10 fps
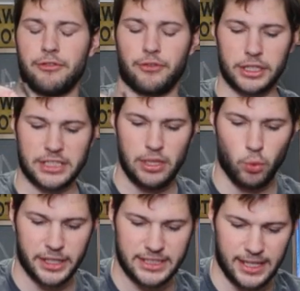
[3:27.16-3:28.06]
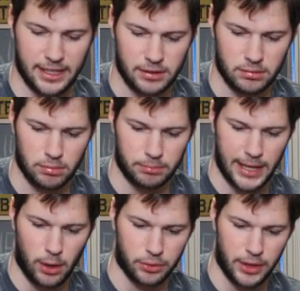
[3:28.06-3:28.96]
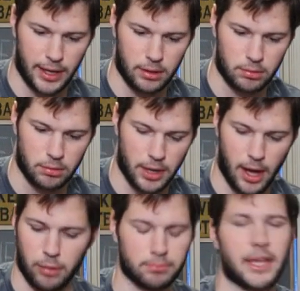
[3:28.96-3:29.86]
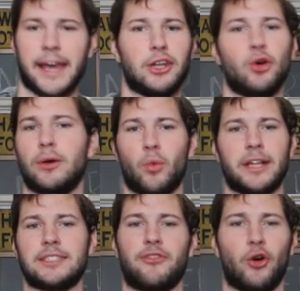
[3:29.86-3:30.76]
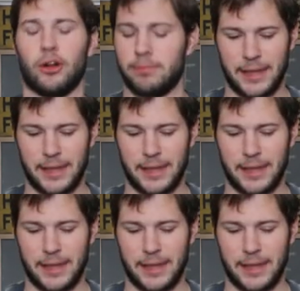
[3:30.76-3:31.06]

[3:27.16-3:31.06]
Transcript: Frisky Whiskey, I'm down with that. No, can't do it when it's full.